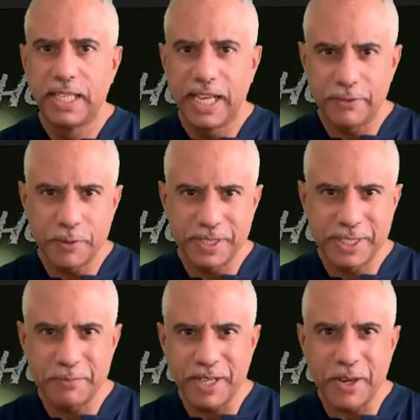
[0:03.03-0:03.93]
Hi everyone,
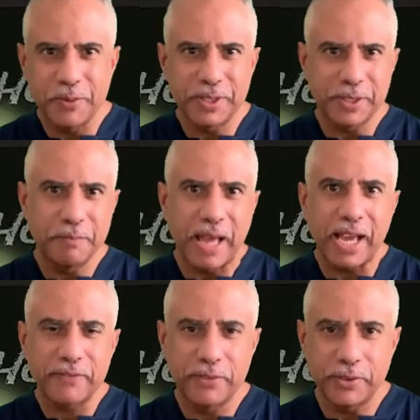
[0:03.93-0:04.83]
Tim Brown. Welcome
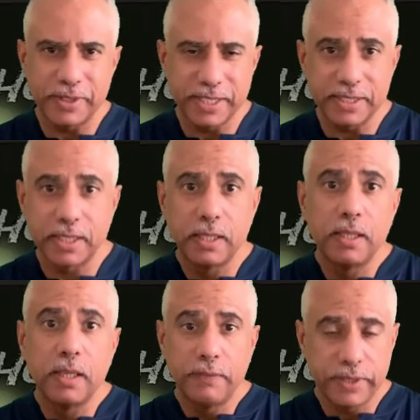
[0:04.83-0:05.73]
back for this
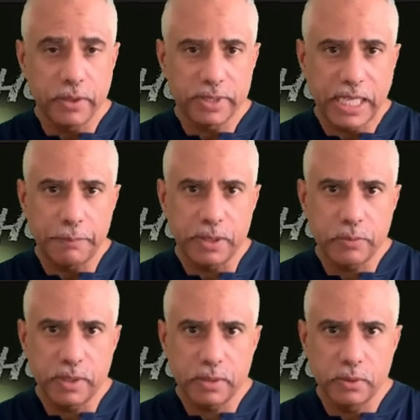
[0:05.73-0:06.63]
video topic.
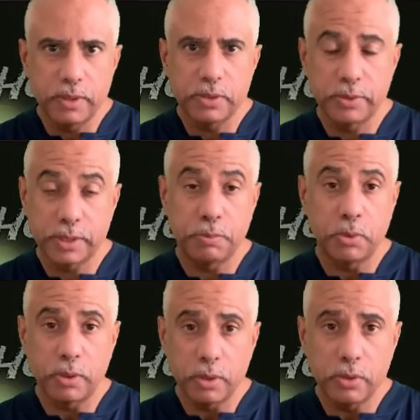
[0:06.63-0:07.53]
We're going to
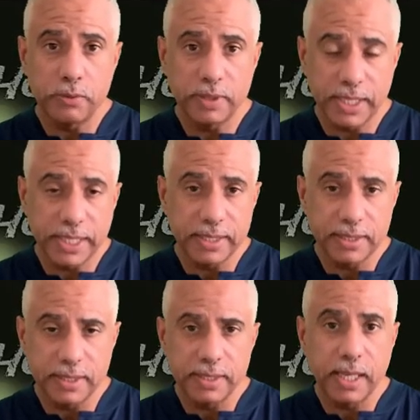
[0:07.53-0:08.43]
explore
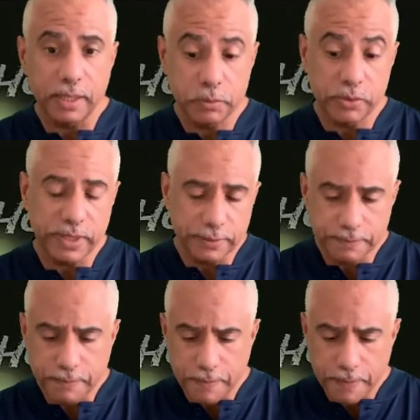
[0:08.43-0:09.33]
overlays in iMovie.
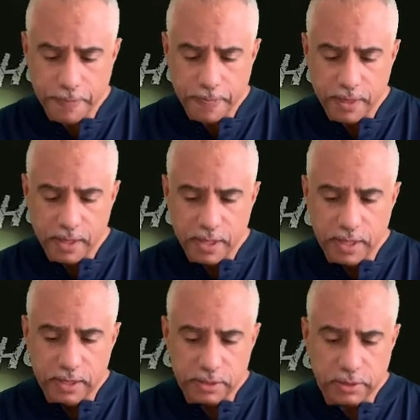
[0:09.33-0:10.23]

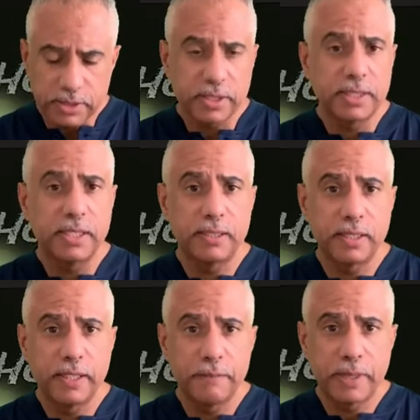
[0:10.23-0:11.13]
So as you can see here,
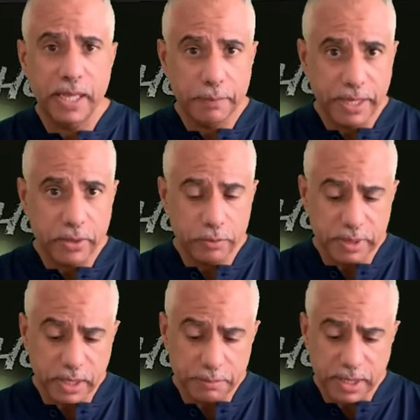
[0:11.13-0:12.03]
I have my iPad
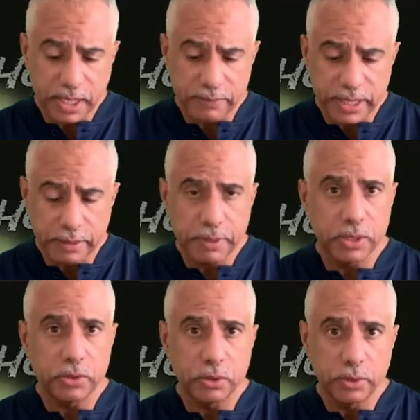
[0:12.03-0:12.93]
open up. I have an
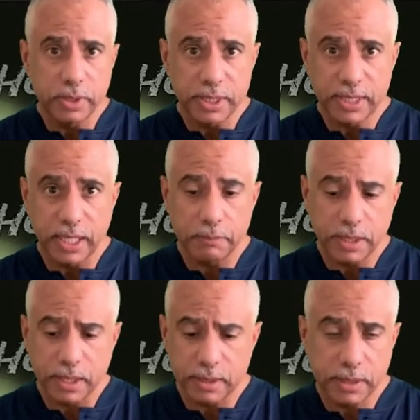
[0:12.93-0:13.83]
image on the
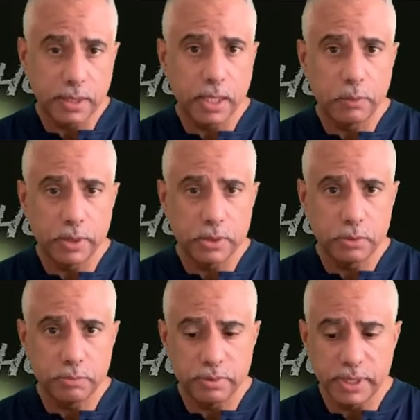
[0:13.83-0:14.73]
timeline and I want
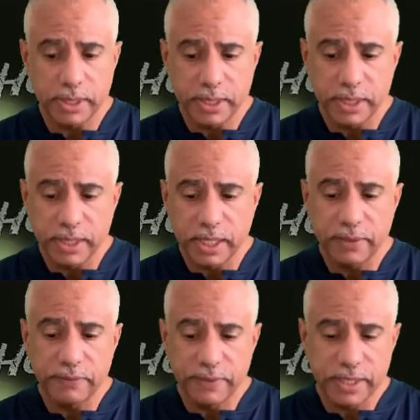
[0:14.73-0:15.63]
to bring in
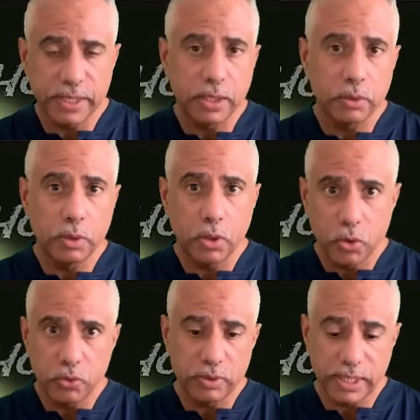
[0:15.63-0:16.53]
a video
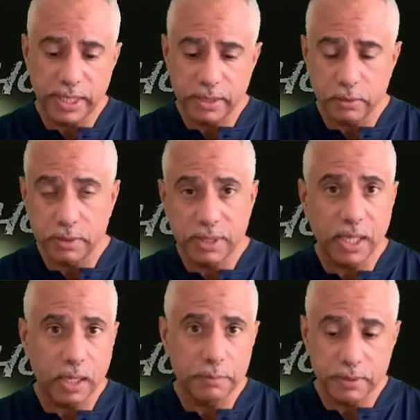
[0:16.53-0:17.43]
overlay on
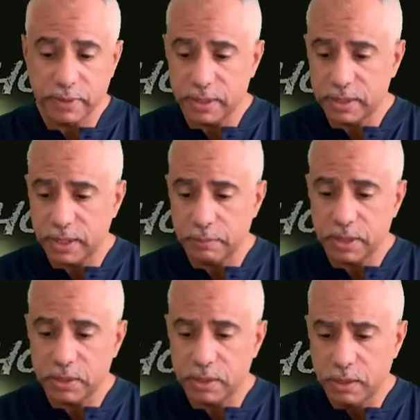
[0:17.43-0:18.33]
top of this
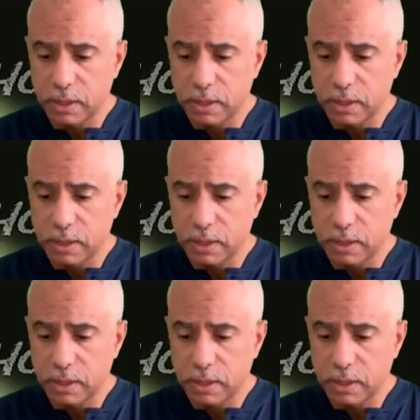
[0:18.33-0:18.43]
image.